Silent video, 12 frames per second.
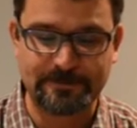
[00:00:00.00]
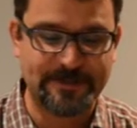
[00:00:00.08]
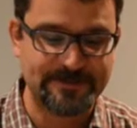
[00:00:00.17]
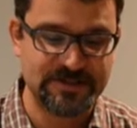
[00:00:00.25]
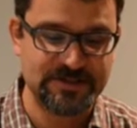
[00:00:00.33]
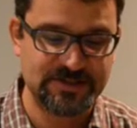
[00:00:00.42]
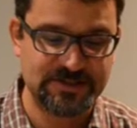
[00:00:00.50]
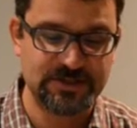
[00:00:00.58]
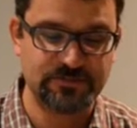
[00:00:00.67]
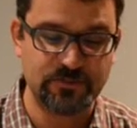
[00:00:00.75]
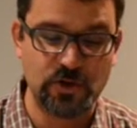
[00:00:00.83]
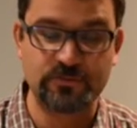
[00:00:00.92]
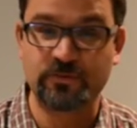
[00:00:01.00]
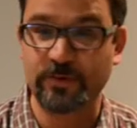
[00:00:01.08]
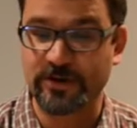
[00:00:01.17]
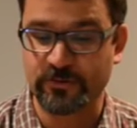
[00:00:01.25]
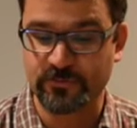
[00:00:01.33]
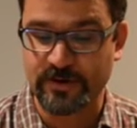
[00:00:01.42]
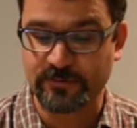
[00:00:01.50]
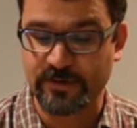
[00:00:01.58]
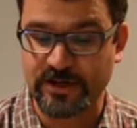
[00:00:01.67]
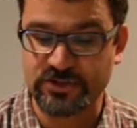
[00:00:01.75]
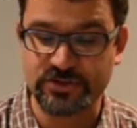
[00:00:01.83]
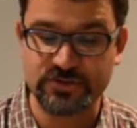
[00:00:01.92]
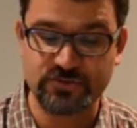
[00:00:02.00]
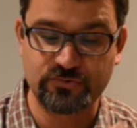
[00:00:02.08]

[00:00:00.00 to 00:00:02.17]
This can involve greater threat ranges,